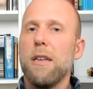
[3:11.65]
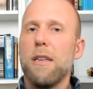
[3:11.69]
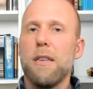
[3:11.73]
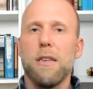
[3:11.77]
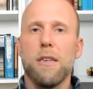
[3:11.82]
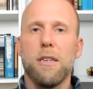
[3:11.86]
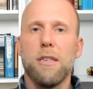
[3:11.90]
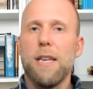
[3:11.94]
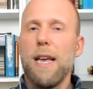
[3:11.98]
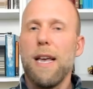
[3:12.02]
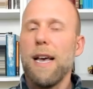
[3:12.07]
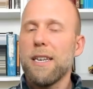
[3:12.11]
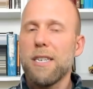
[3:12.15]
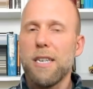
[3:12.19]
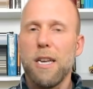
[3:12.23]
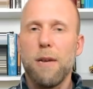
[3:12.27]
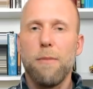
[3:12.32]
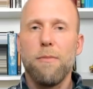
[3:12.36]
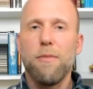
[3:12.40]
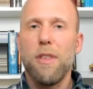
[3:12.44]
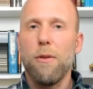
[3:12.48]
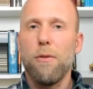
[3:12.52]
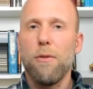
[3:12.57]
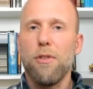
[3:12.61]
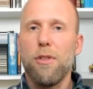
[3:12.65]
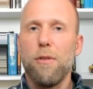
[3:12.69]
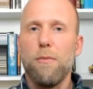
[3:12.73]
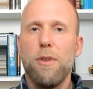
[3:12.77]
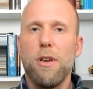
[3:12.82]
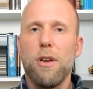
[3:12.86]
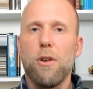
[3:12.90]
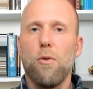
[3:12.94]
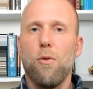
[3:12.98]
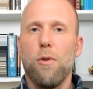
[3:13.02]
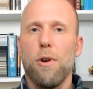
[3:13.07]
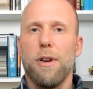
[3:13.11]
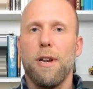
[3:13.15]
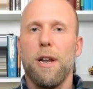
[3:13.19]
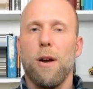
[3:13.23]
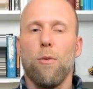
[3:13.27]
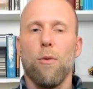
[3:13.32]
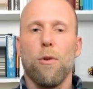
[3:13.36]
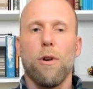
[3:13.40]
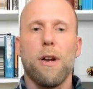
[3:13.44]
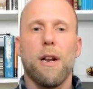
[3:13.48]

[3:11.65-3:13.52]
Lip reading: Exact same thing with the Bitcoin network.